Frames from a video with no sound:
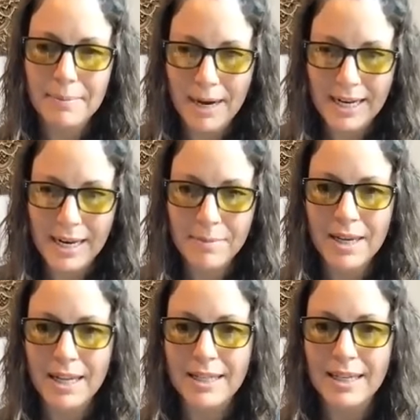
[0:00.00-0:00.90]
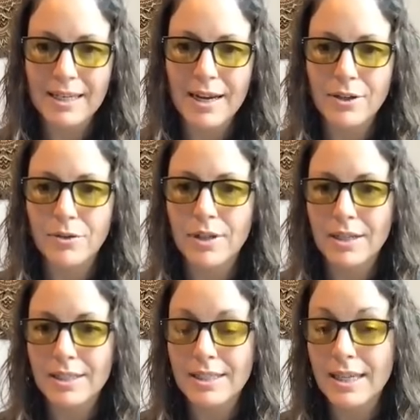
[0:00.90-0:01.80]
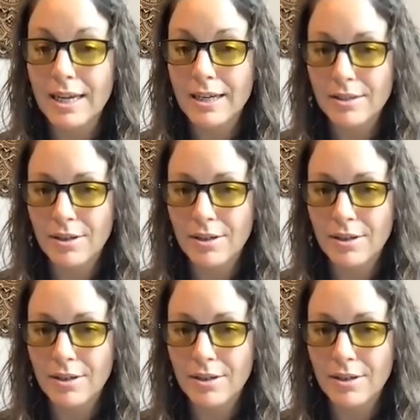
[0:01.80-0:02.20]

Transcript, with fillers: my name, catherinegagnon.ca.